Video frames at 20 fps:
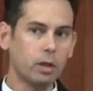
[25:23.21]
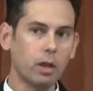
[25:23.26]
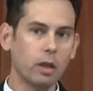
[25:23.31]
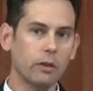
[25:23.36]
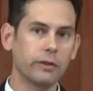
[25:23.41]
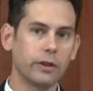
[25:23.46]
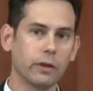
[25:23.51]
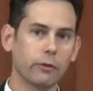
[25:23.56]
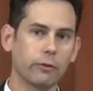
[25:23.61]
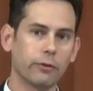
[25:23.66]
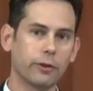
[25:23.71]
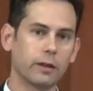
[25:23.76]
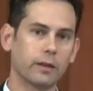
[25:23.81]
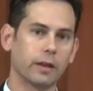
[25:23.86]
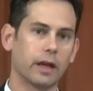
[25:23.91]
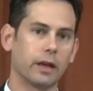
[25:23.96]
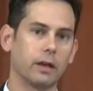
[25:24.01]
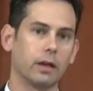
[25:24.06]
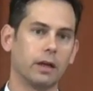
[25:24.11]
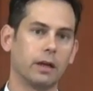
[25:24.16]
The other thing
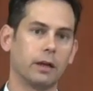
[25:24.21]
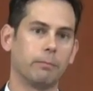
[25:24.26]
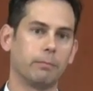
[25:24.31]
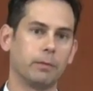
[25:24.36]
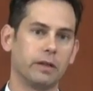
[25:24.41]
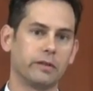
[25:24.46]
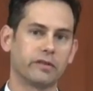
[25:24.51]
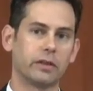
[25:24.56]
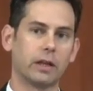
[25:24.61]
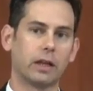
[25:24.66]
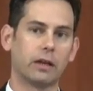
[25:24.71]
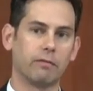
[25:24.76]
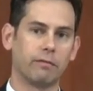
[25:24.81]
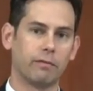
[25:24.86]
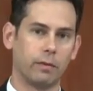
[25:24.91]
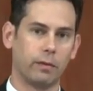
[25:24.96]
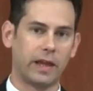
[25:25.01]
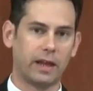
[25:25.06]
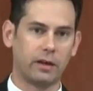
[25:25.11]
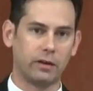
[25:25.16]
that um, instead
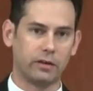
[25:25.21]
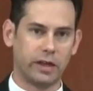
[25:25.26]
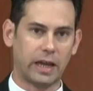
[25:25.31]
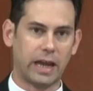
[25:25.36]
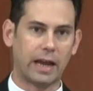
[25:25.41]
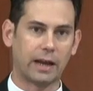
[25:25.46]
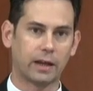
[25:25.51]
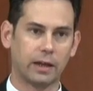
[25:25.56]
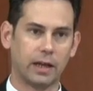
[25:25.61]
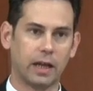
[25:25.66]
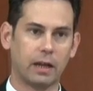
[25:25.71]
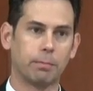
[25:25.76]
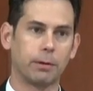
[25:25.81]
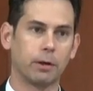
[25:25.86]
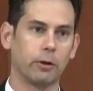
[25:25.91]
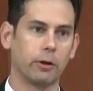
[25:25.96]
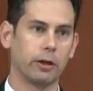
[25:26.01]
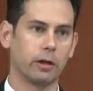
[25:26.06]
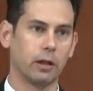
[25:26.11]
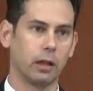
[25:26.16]
of that diaconate
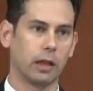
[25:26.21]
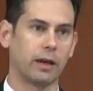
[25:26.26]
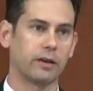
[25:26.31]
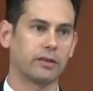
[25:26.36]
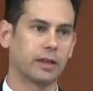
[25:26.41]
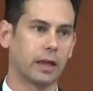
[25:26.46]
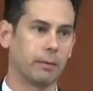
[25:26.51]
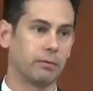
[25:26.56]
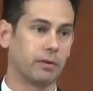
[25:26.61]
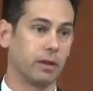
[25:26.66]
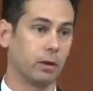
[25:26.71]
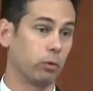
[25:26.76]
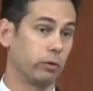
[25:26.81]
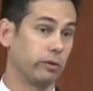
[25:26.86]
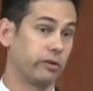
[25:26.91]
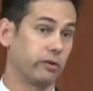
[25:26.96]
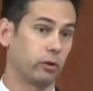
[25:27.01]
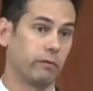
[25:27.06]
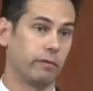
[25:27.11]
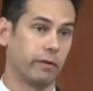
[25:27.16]
period, a lot of times they would
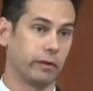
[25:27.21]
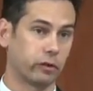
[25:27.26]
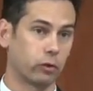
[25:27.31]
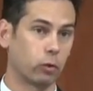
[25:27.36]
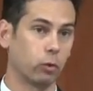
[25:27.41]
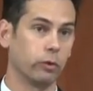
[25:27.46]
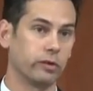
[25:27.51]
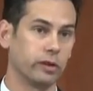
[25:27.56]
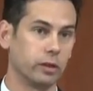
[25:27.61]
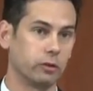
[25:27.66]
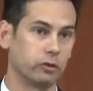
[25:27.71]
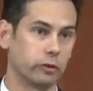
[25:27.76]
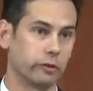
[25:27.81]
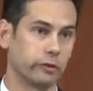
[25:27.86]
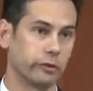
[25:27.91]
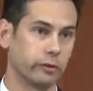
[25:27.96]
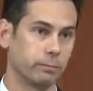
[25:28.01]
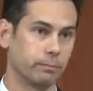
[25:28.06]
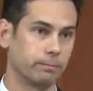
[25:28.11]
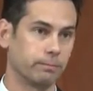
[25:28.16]
serve as school
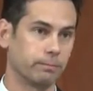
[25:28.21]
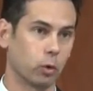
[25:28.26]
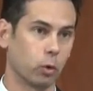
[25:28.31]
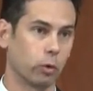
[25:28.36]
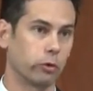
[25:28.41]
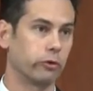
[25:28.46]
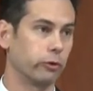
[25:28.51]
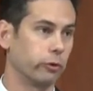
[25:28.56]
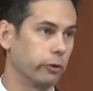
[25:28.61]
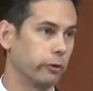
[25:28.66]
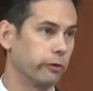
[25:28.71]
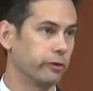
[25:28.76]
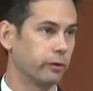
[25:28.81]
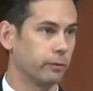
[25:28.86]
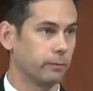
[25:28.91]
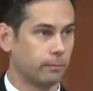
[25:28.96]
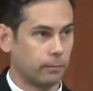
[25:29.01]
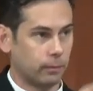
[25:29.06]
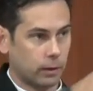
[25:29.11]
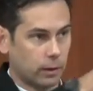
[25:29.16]
teachers or tutors.
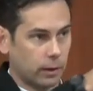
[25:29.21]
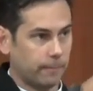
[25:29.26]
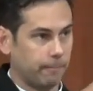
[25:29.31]
Yeah.